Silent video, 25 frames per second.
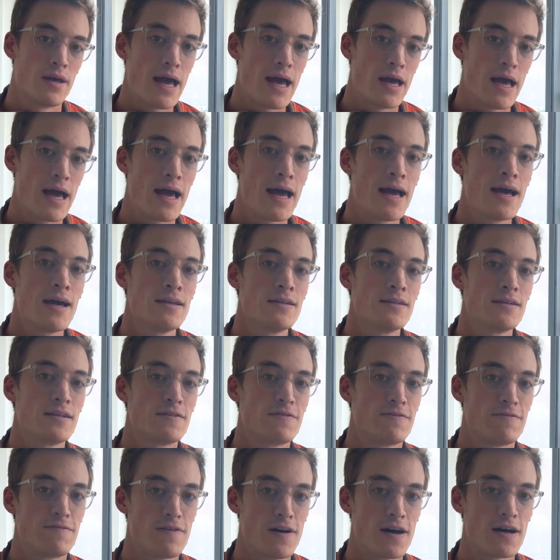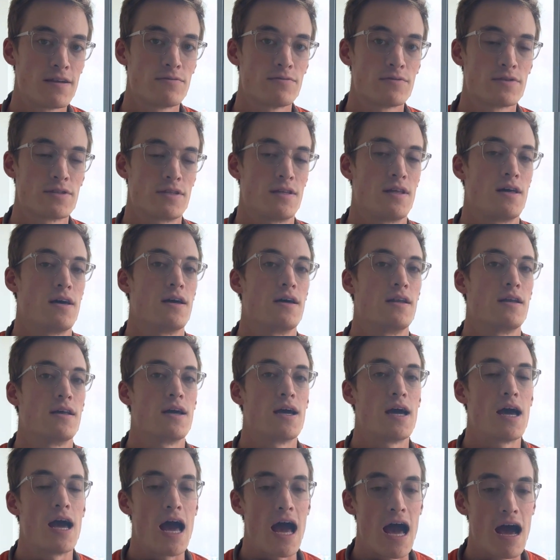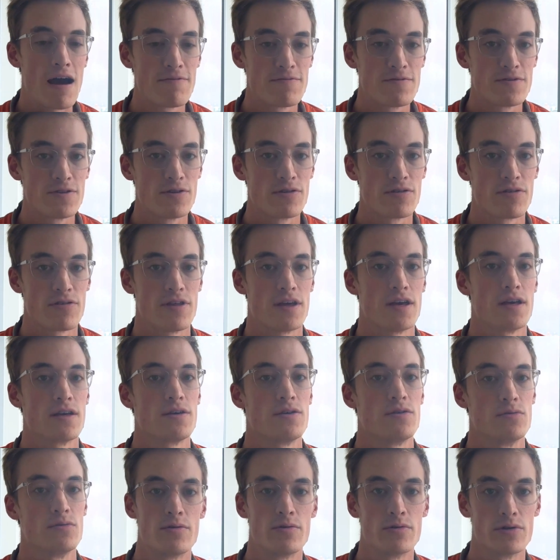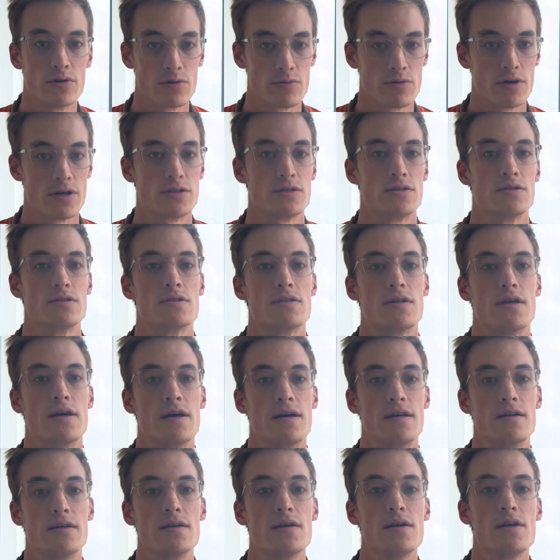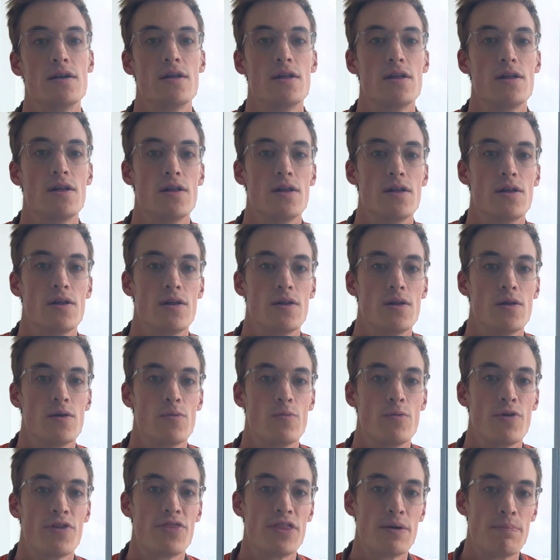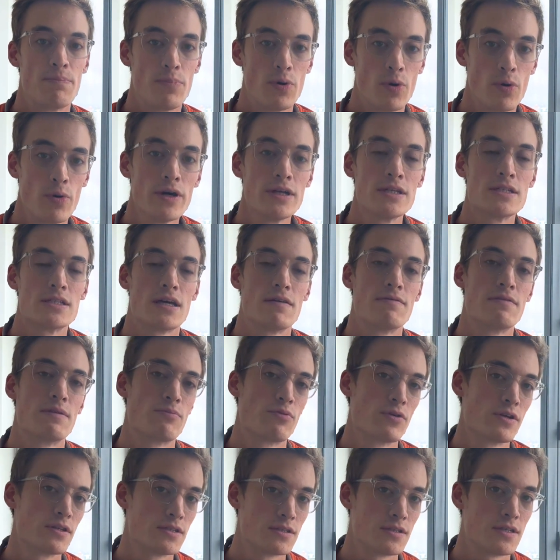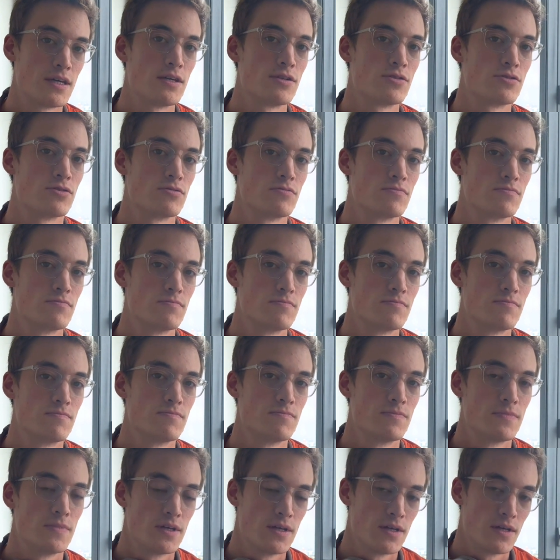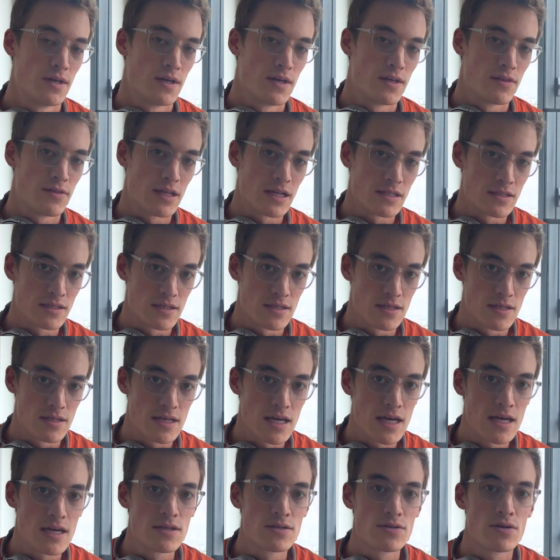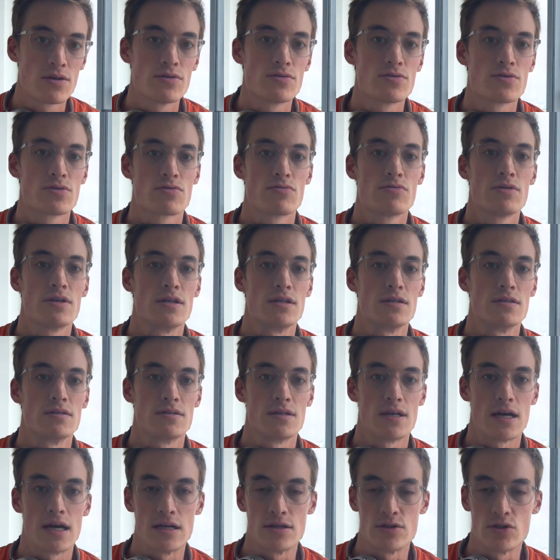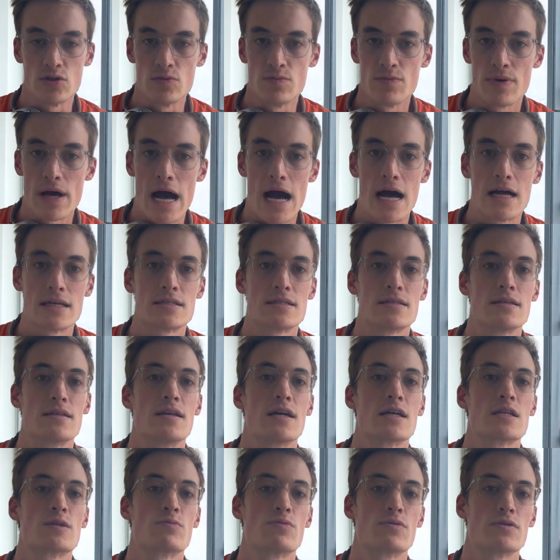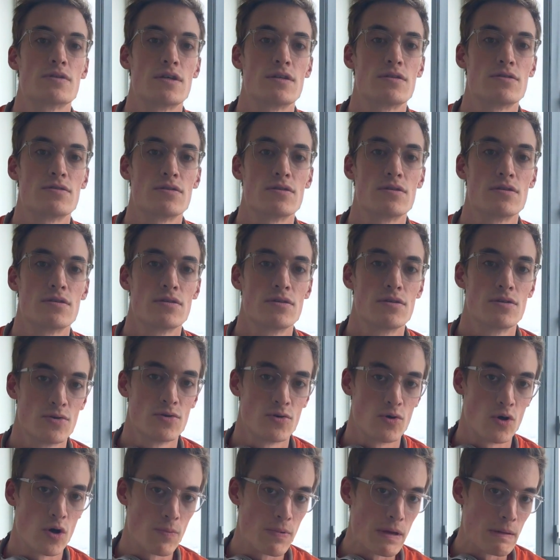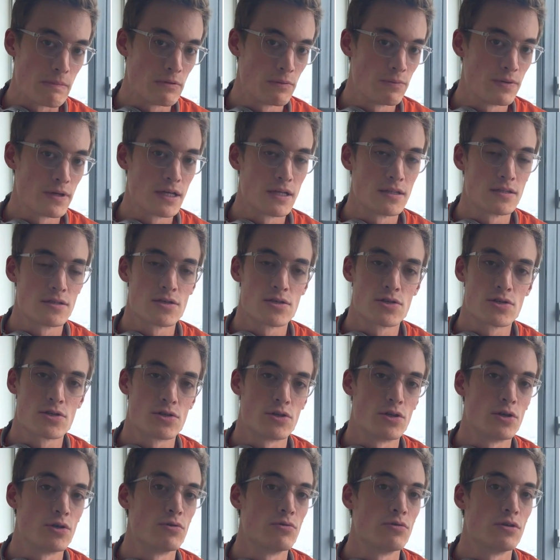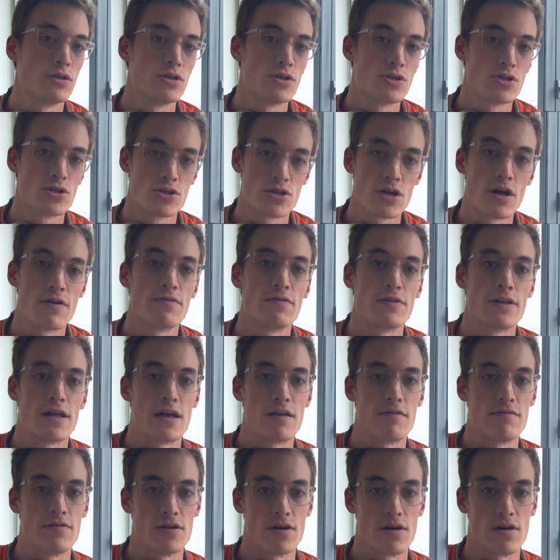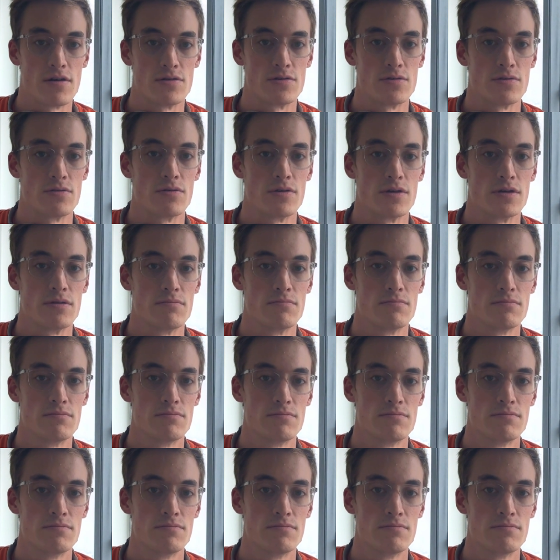Add a final slide after your thank you or your question slide with the point of the presentation that stays on screen as you pass the next presenter or people begin to slowly shuffle out of the auditorium.